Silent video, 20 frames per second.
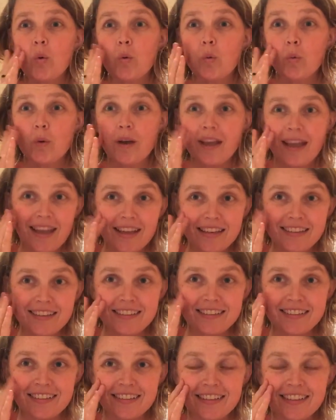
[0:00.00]

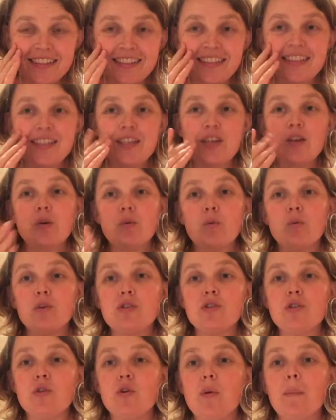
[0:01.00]
When
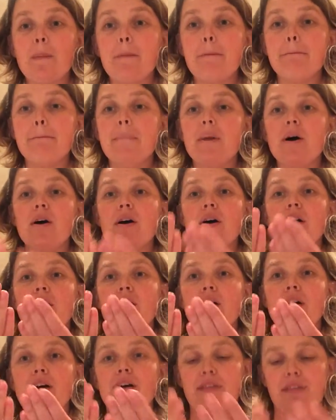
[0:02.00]
was your
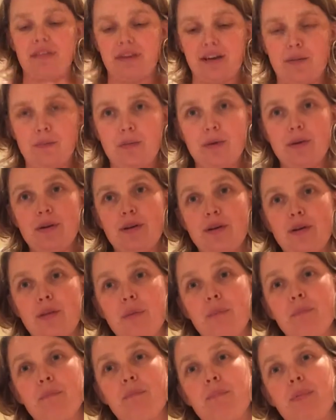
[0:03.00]
birth? Now
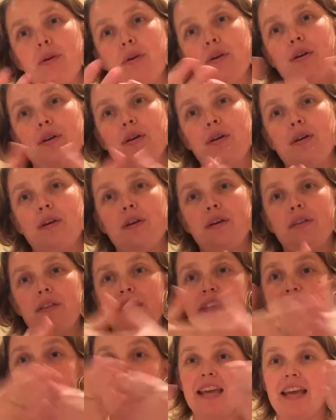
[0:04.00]

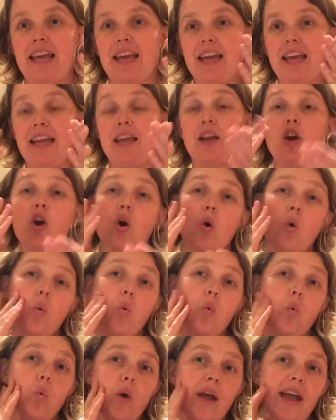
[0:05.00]
birthday.
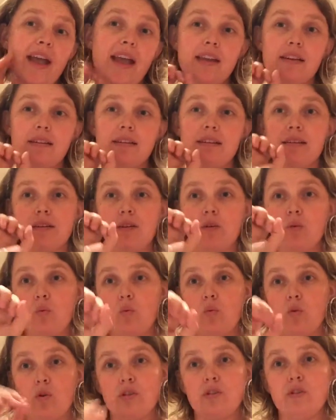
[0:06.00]
When
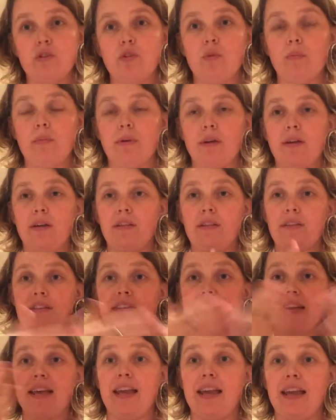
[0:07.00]
was your
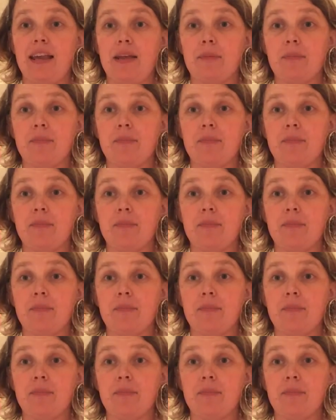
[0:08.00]
birthday?